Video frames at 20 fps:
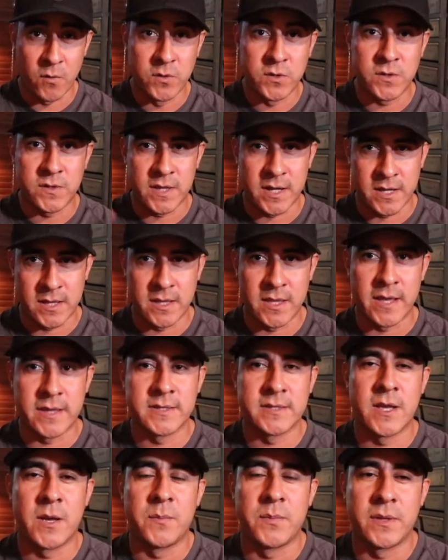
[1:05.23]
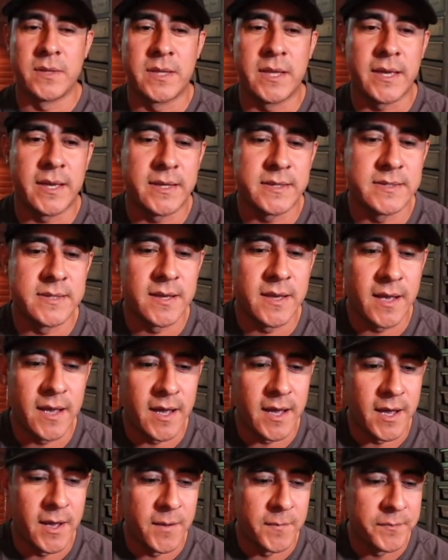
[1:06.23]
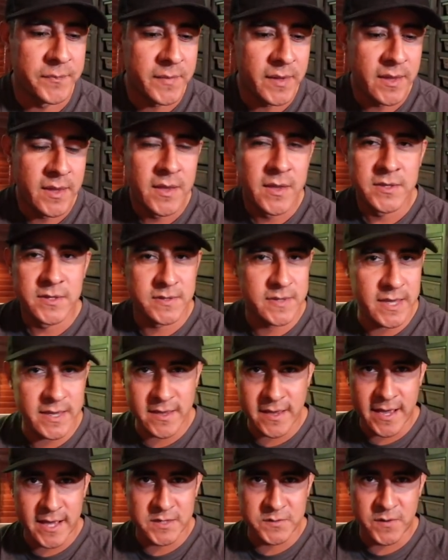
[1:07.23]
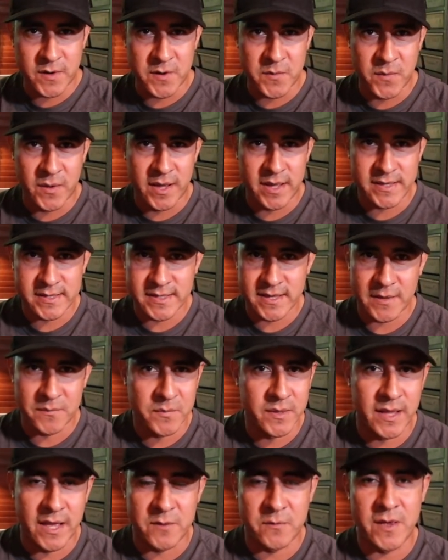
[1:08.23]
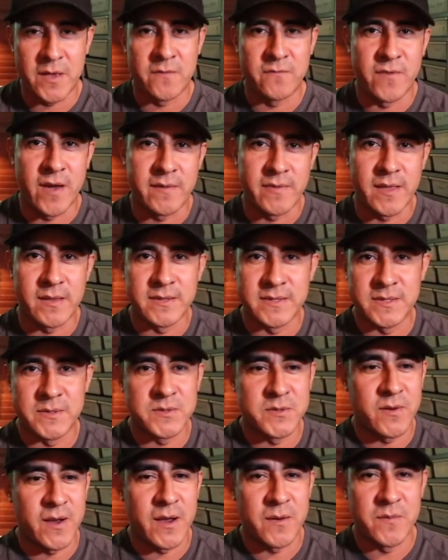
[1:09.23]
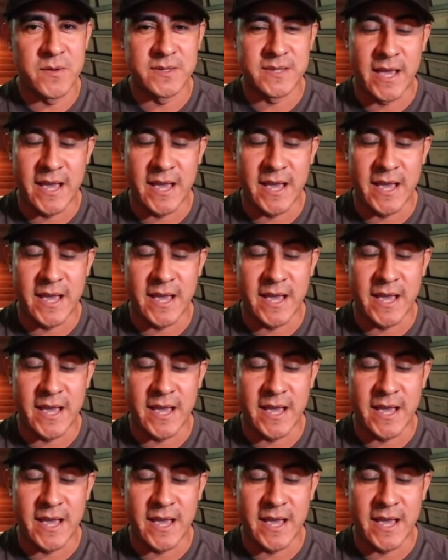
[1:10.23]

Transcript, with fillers: We'll do that in the next couple of days. Um, so thank you guys very much. I'm glad we hit 5,000 subscribers.